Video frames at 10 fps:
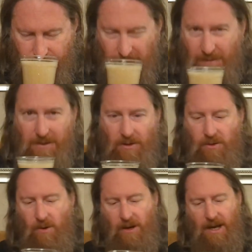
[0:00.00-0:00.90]
Maybe a little
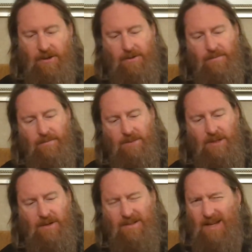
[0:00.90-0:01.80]
coriander, but
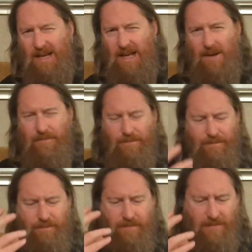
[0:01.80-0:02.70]
there is like an
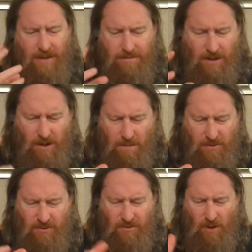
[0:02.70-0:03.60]

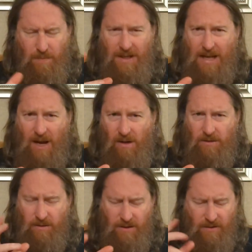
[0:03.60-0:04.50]
almost soapy
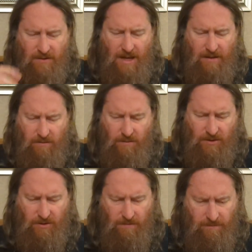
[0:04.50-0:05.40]
character to the scent,
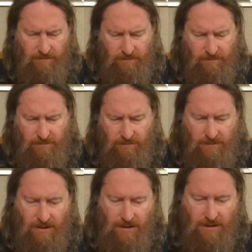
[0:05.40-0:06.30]
which
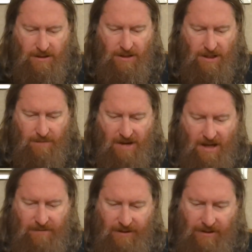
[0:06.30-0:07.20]
I'm
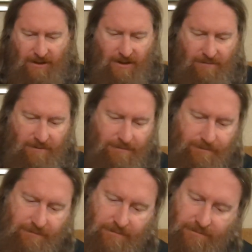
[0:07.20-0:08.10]
kind of leery of.
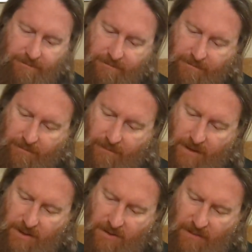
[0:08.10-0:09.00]

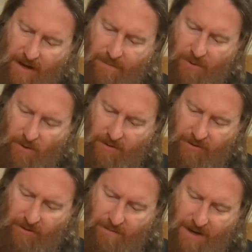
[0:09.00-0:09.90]
See if I can pour this a little